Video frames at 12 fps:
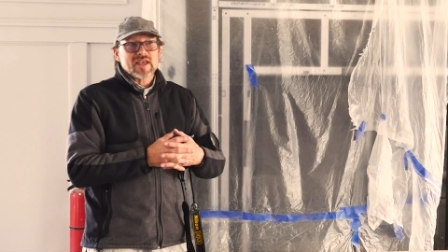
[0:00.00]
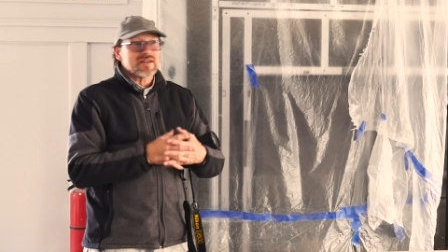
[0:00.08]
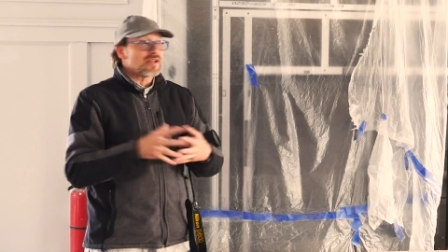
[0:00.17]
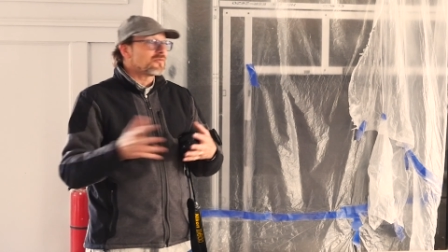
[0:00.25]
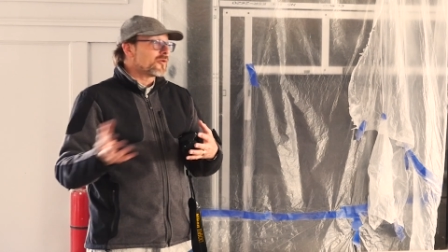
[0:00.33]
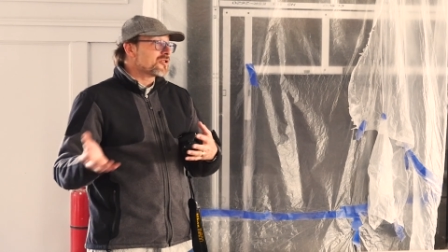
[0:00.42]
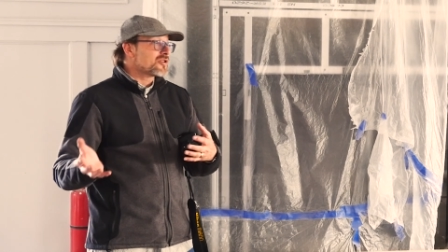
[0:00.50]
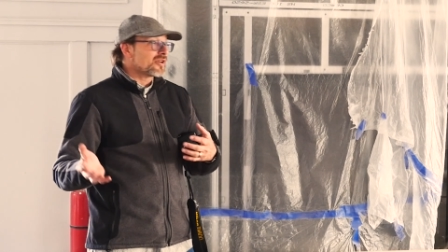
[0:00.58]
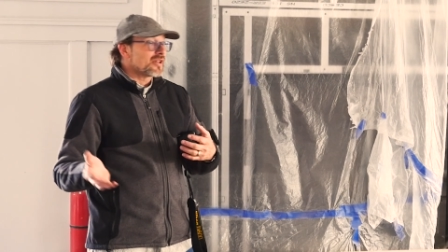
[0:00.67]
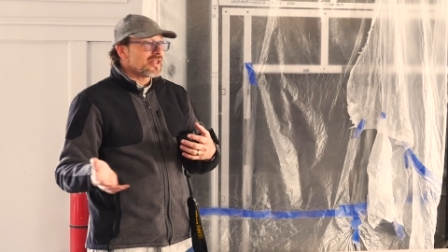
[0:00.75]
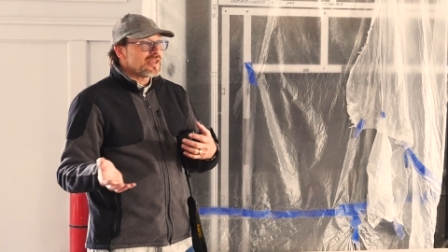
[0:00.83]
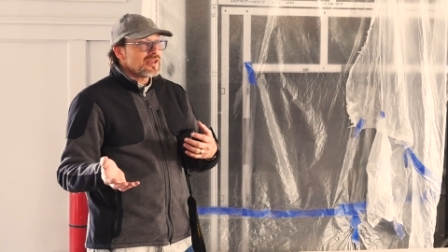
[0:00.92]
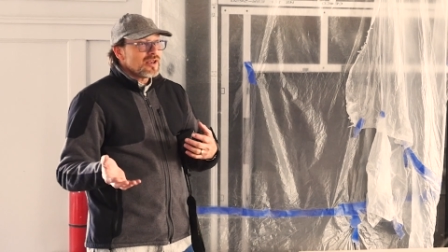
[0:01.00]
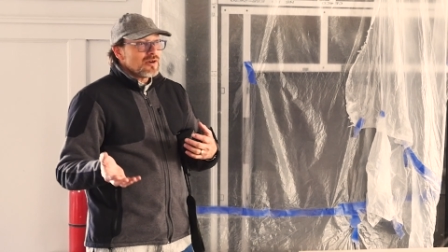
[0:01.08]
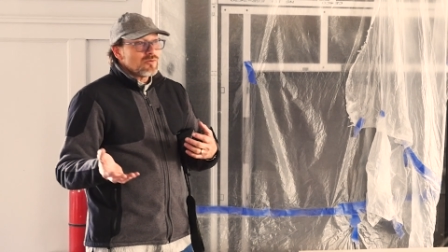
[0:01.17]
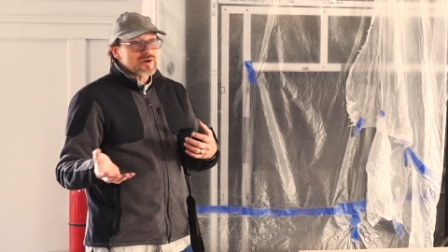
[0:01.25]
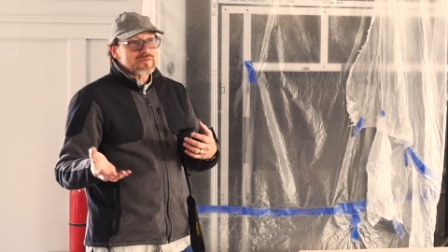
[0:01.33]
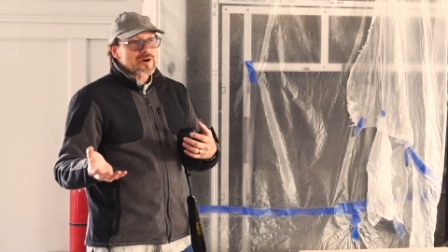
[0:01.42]
And unfortunately,
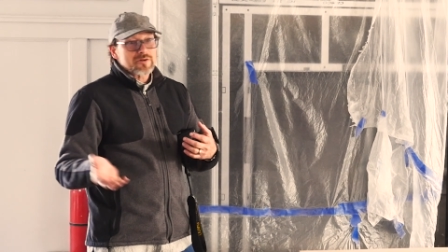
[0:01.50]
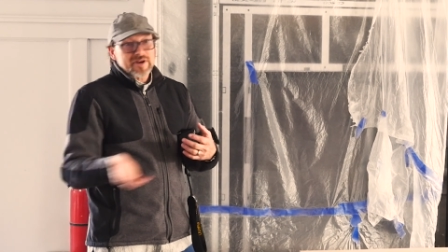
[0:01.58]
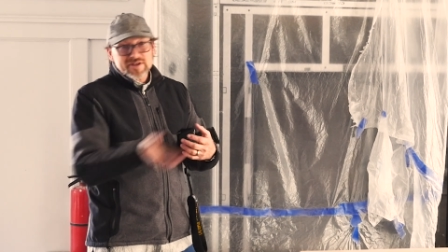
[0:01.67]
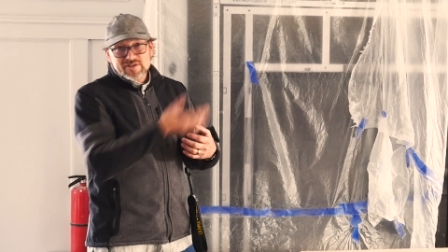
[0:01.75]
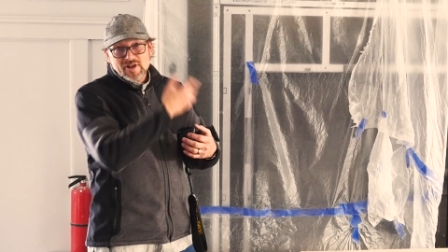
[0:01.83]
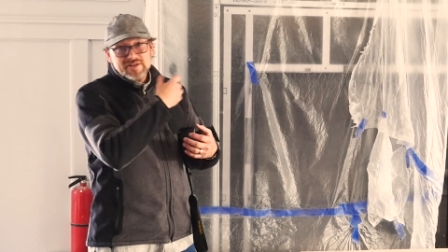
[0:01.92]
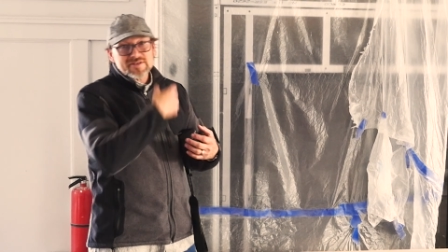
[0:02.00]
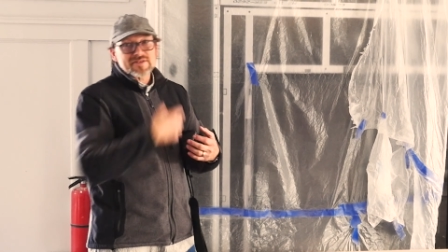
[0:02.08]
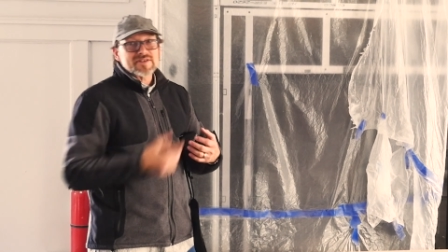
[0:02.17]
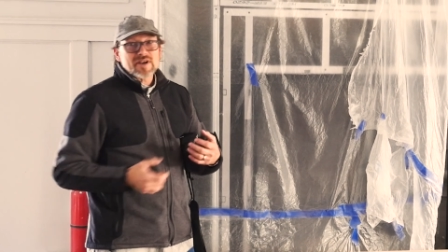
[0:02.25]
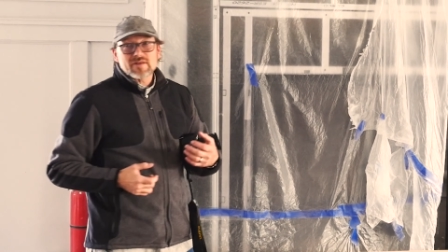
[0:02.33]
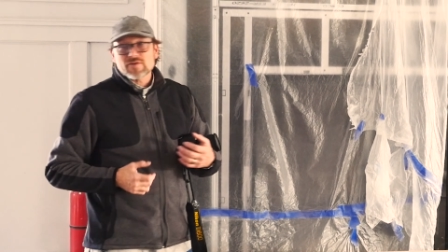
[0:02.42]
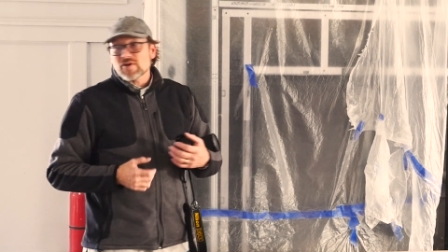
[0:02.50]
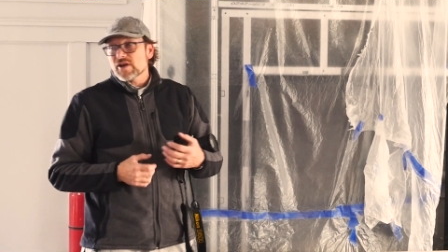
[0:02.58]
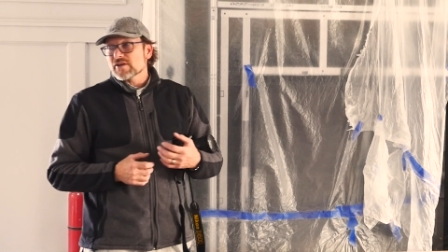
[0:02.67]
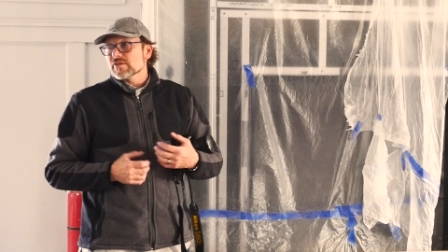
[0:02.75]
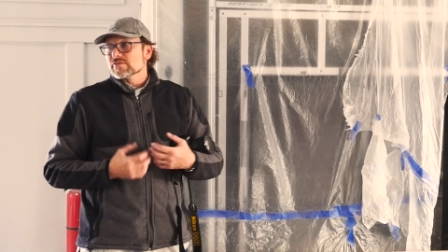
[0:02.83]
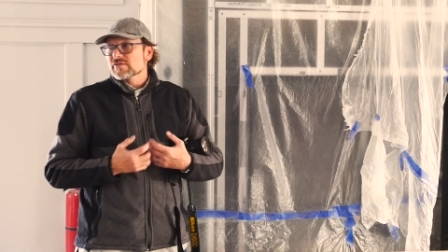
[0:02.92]
one of our greatest losses, the
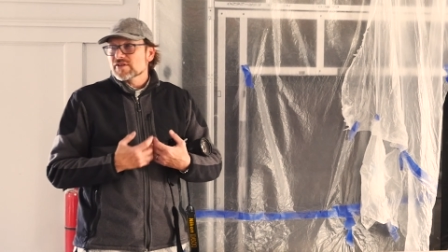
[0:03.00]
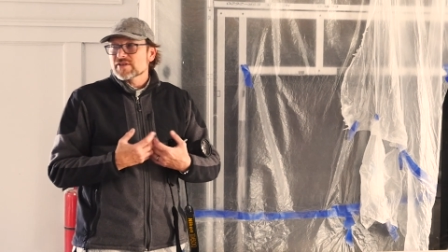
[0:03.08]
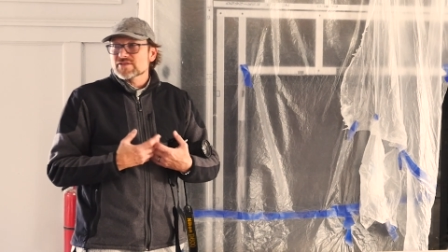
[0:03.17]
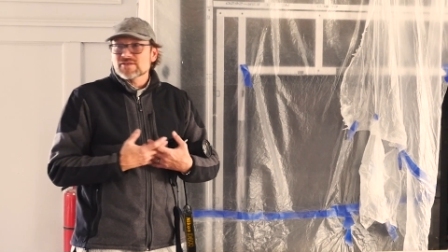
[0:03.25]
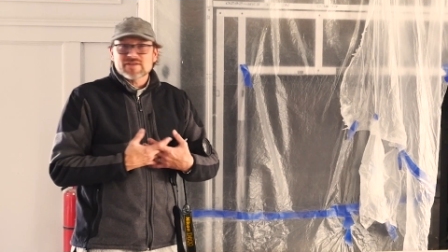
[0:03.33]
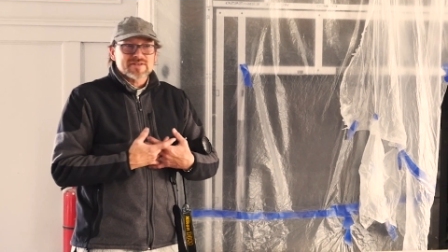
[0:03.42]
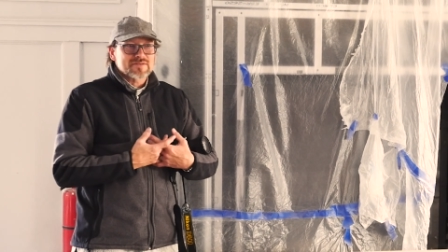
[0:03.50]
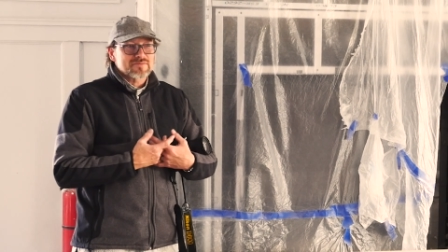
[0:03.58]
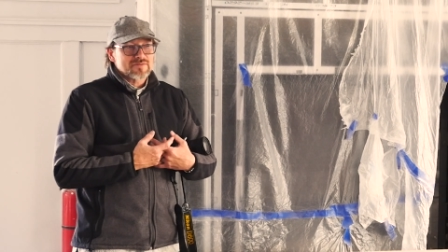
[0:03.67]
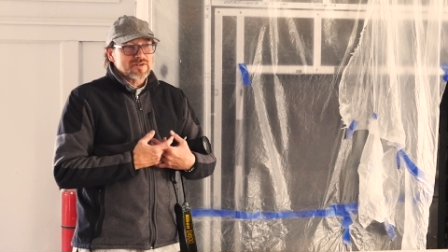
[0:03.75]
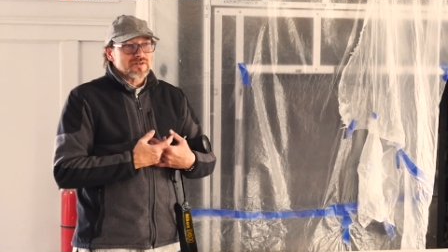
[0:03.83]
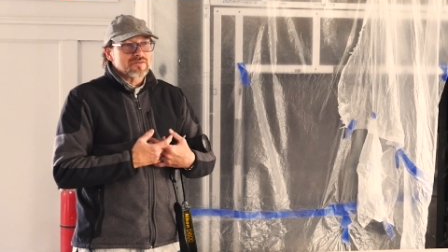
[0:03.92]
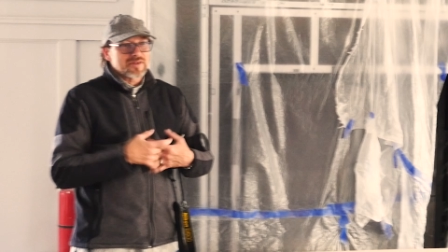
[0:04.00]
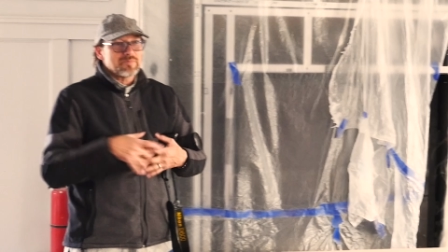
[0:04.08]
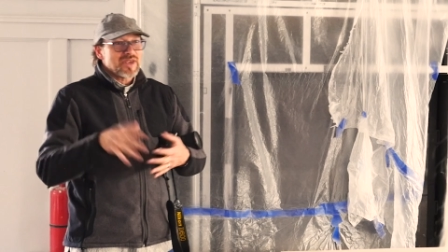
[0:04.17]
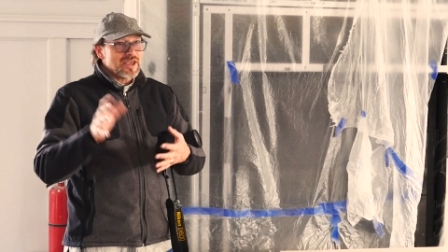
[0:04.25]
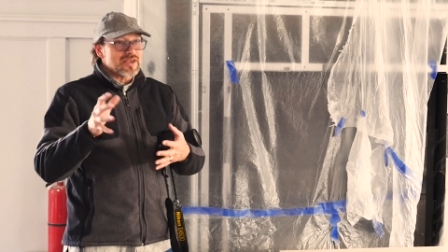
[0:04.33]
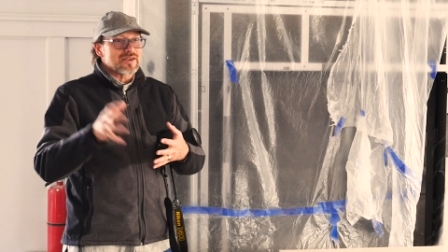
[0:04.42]
Alvarado, is you know, the
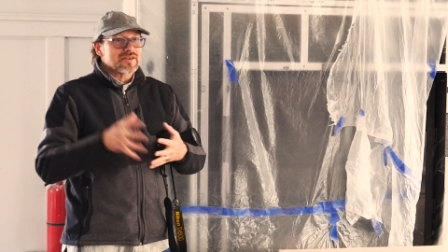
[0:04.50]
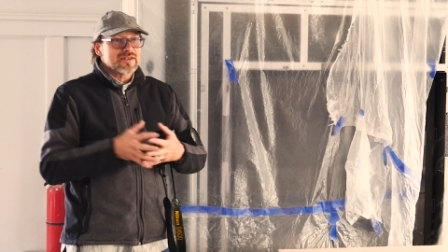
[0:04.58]
peak.